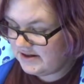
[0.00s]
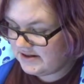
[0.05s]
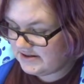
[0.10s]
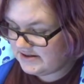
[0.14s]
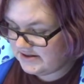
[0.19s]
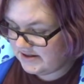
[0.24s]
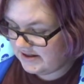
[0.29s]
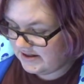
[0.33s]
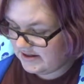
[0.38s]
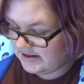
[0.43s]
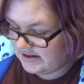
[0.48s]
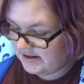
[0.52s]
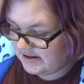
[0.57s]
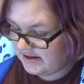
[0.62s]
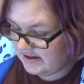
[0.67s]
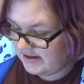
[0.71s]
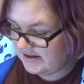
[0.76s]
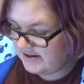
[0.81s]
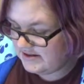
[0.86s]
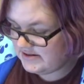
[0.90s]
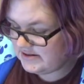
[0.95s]

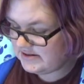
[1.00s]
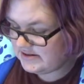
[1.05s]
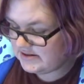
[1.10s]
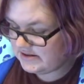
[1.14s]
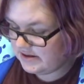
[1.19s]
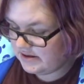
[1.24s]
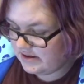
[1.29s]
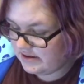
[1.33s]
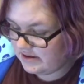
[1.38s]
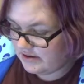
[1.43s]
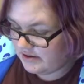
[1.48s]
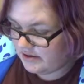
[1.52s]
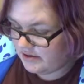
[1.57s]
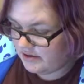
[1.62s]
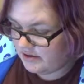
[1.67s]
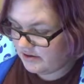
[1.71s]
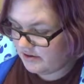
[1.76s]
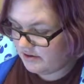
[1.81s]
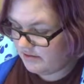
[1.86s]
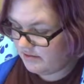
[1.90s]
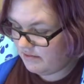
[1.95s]
Tangela,
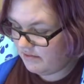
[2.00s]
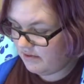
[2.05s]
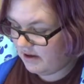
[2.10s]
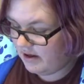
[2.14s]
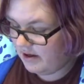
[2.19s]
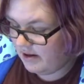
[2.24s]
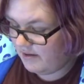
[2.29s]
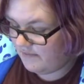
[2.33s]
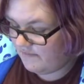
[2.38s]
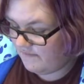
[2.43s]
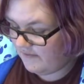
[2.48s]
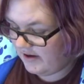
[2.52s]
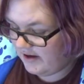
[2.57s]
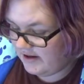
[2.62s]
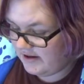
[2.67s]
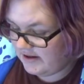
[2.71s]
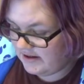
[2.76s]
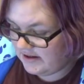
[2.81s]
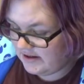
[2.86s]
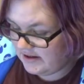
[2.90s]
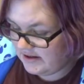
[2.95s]
You, a Fighting